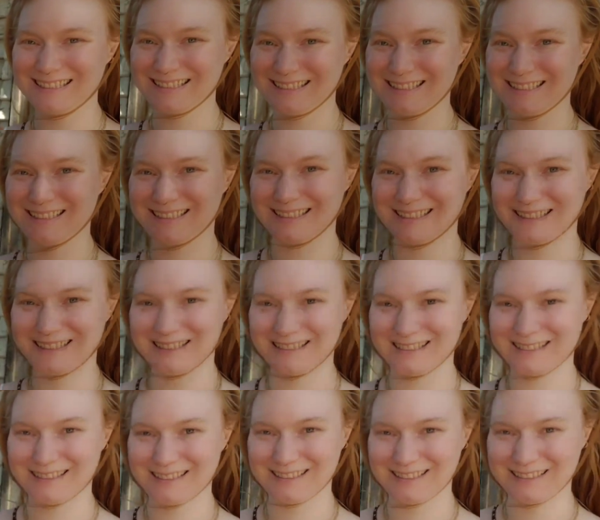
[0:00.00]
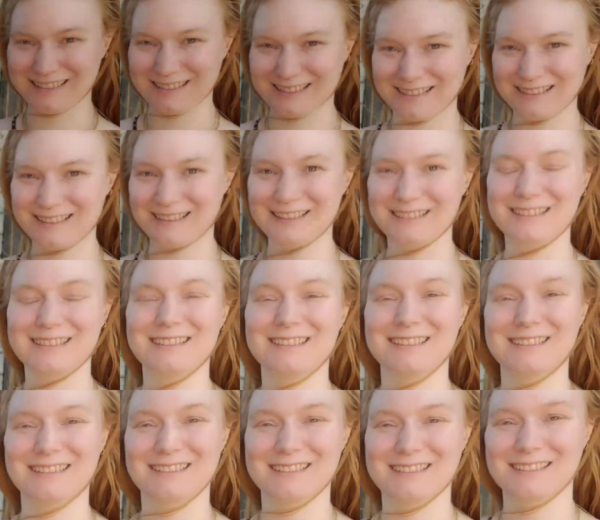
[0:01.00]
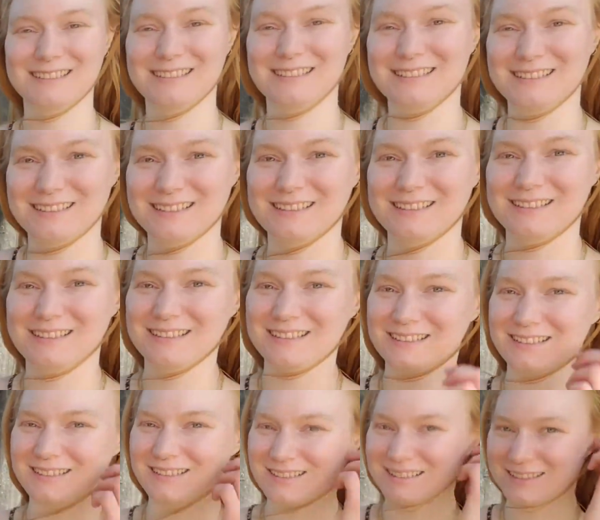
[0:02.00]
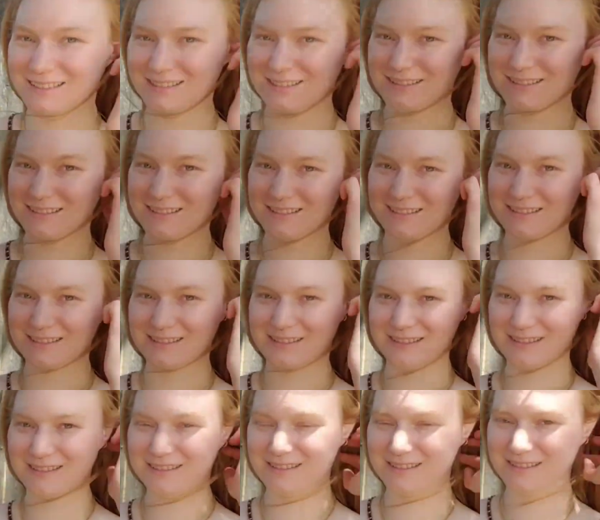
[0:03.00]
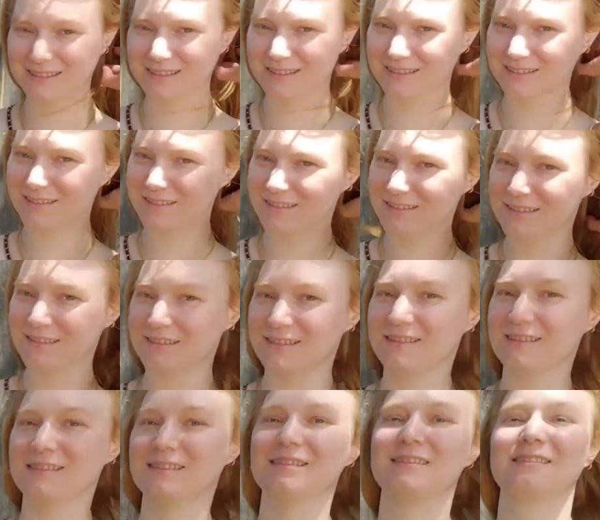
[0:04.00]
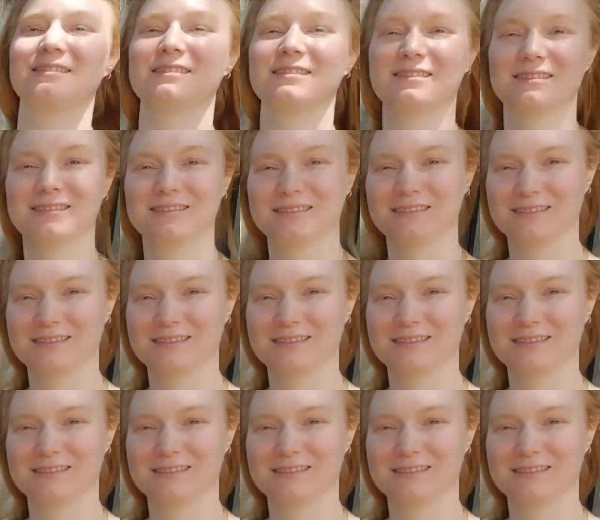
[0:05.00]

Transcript: [no speech]